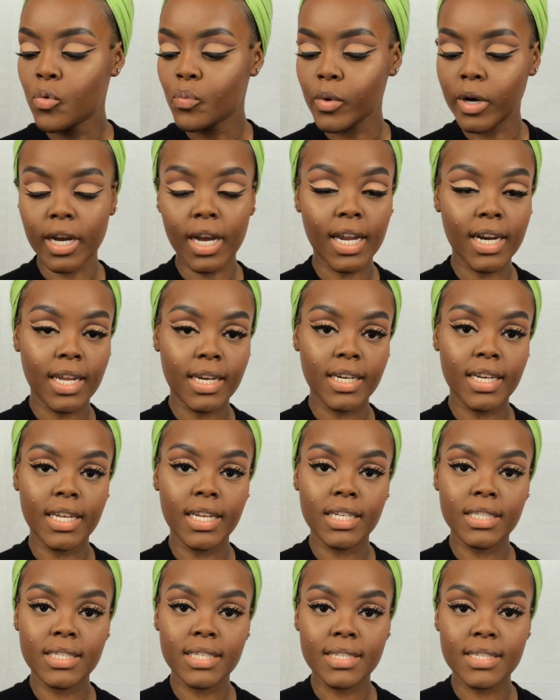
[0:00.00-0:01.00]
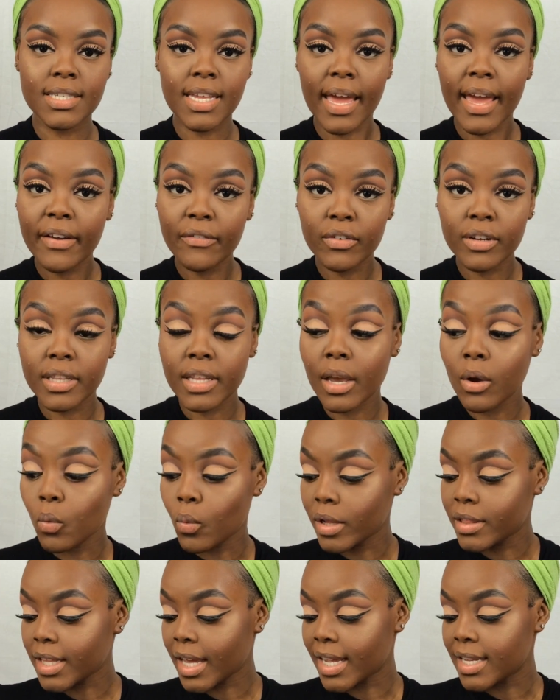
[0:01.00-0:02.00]
we're gonna need to set everything
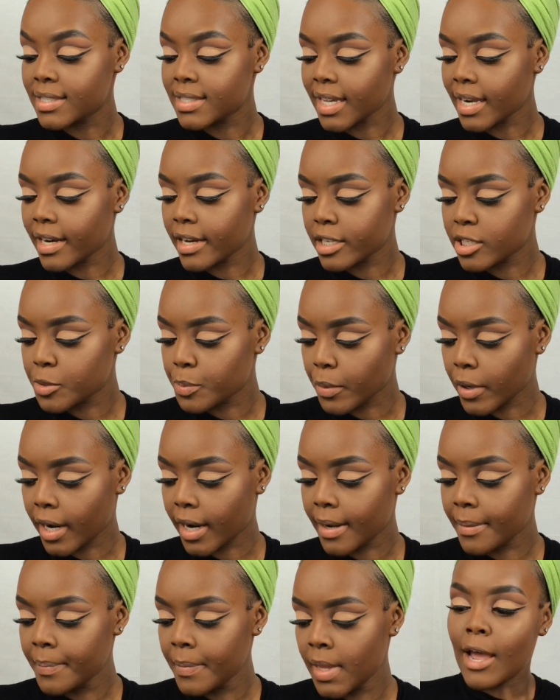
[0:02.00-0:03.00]
with a setting spray.